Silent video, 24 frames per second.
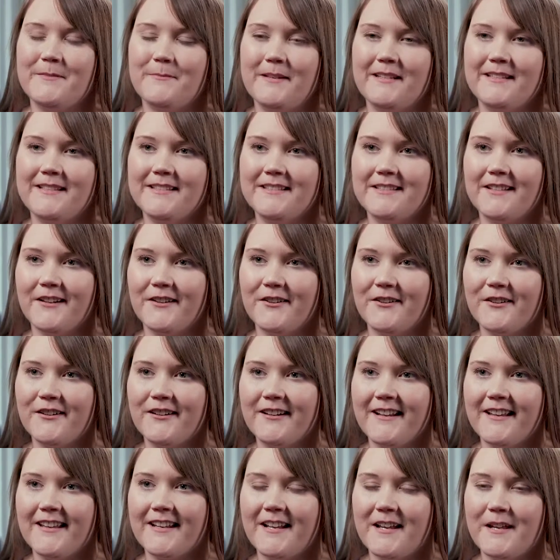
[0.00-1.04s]
Amanda
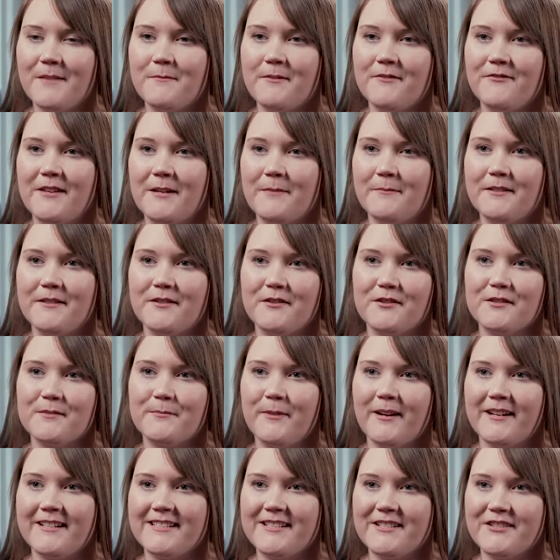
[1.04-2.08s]
Tucker, and I am a family nurse
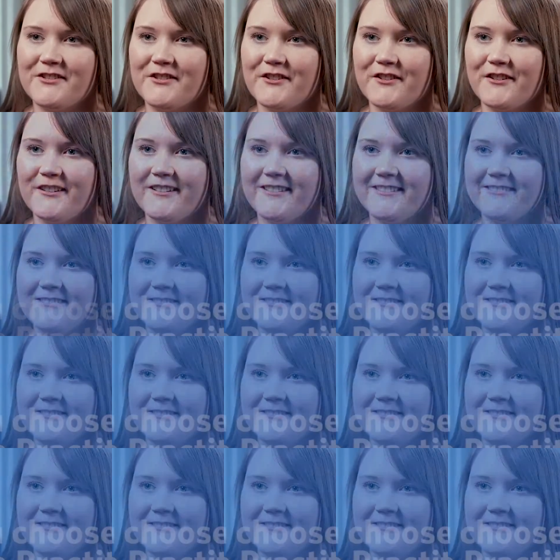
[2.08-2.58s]
practitioner.